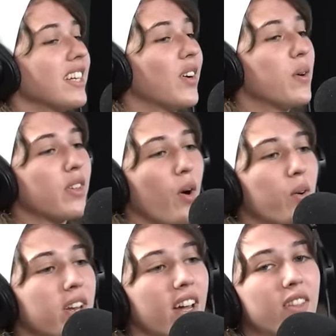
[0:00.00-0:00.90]
like with
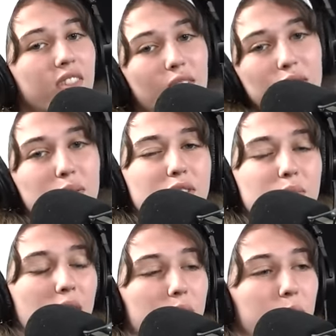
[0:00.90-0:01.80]
coconut, the only reason
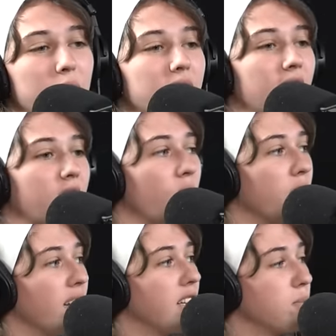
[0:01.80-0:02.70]
why I really like
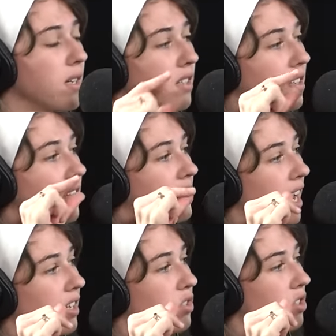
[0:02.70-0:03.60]
coconut is because of the
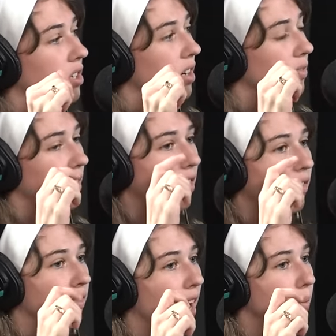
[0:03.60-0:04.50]
texture of like the
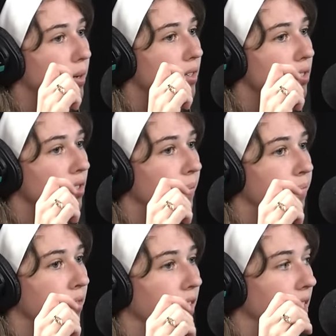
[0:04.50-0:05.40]
fibers
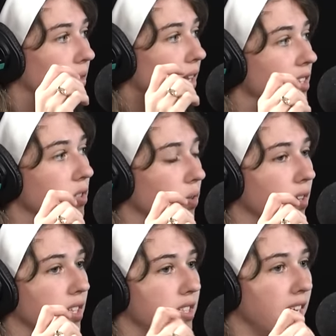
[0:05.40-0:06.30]
like mm-hmm. less so
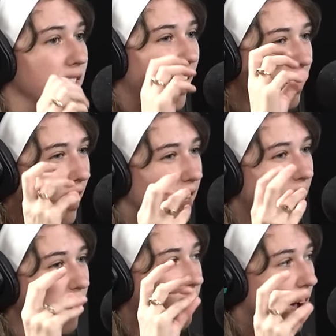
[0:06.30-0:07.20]
than the taste. Like I like
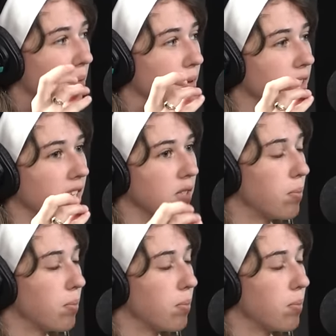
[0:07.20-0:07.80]
that fibery taste,